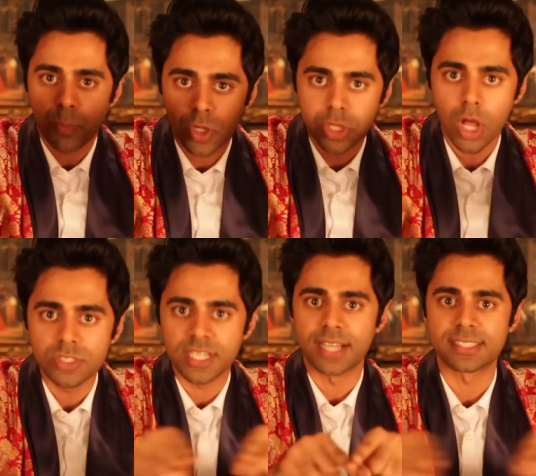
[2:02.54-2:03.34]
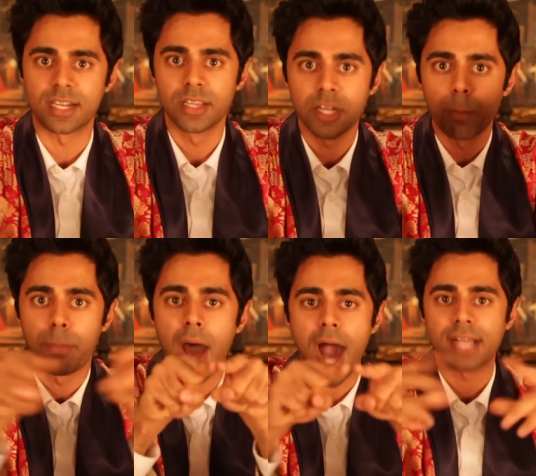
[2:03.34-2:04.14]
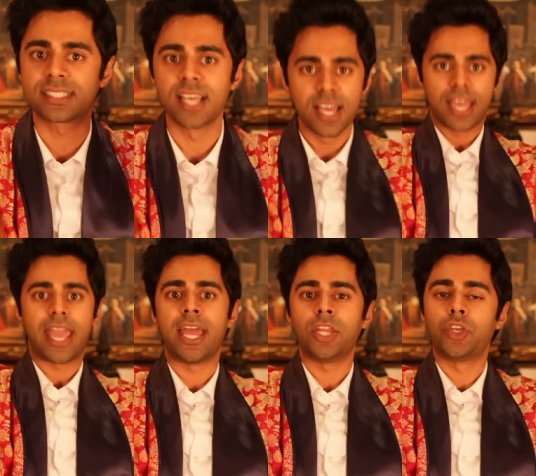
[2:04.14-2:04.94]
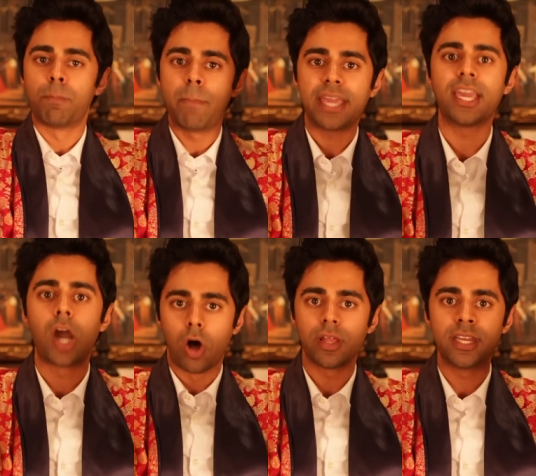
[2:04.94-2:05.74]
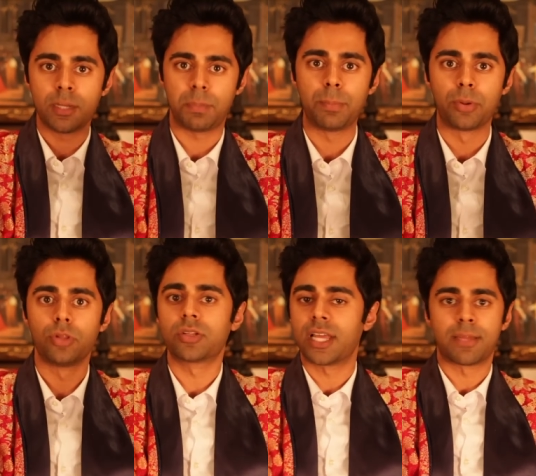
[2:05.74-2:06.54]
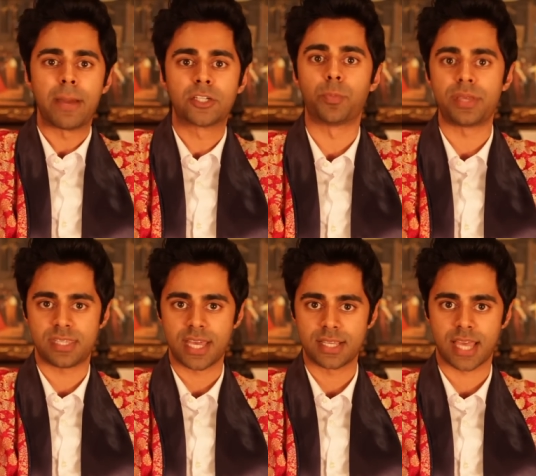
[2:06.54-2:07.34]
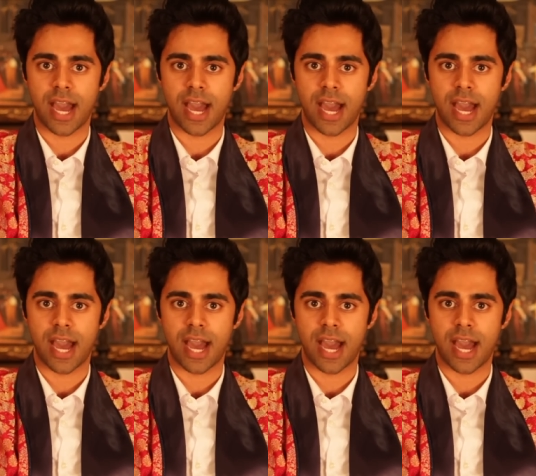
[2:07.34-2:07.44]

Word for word: closing us in a little box and you're making all Indian people look like the Metro PCS